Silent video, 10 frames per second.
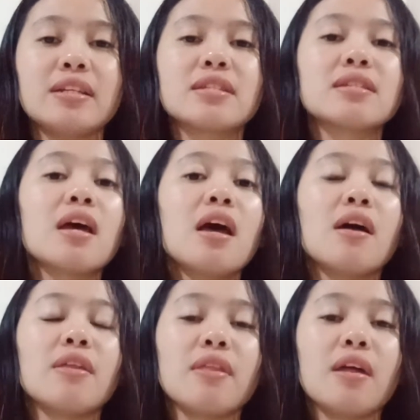is
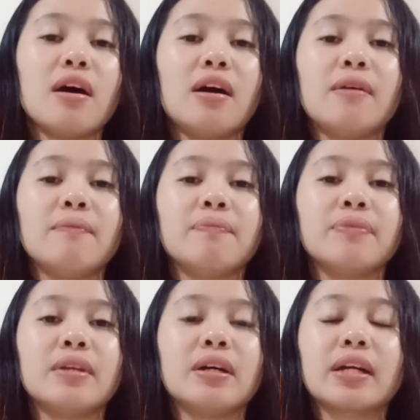
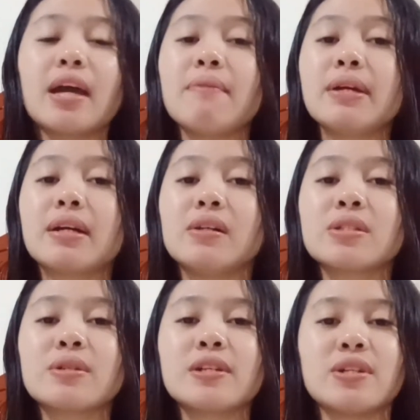the
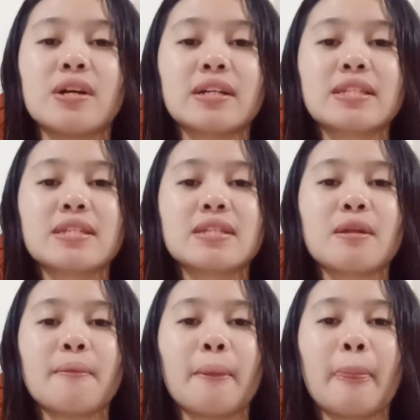chemicals or drugs
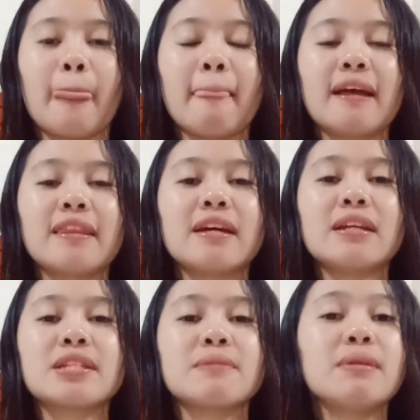that
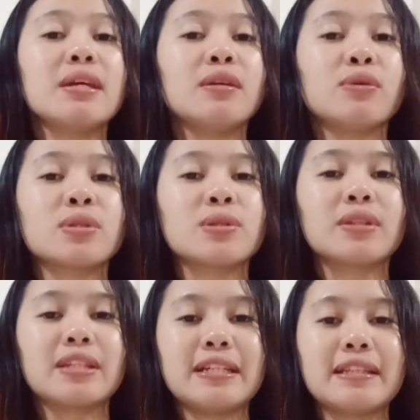is being used to
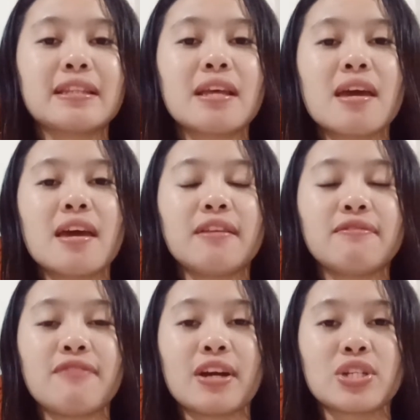treat
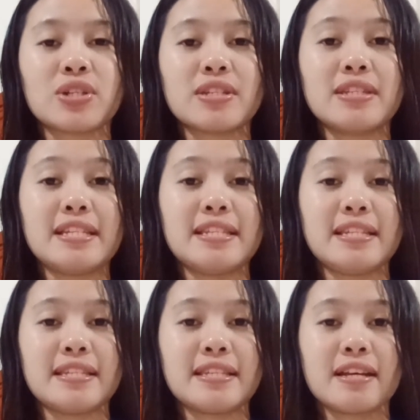infectious
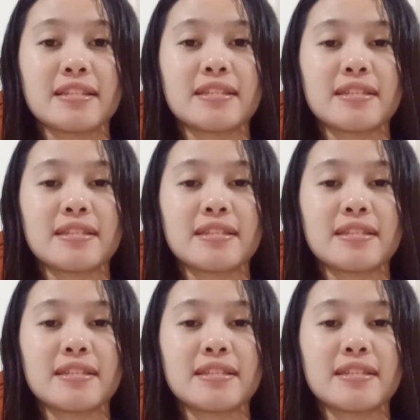diseases.